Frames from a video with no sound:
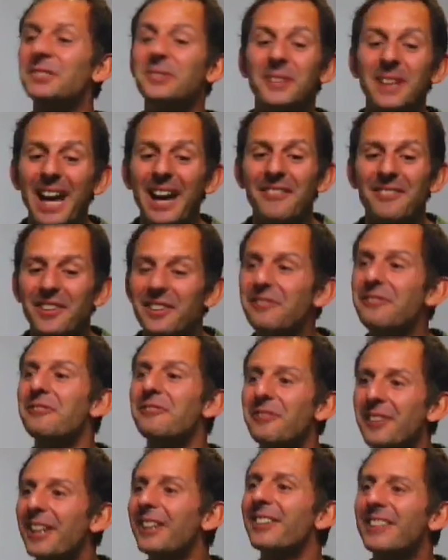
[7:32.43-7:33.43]
we haven't
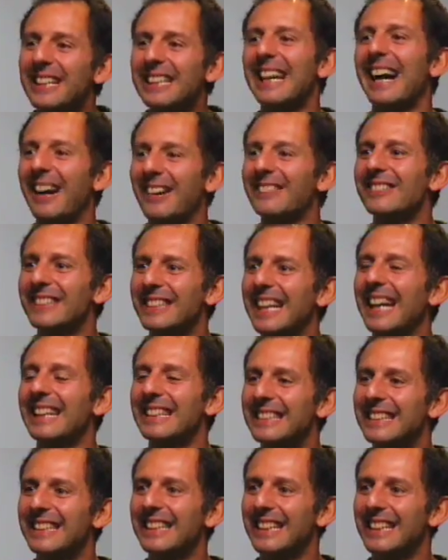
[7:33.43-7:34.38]
figured it out yet.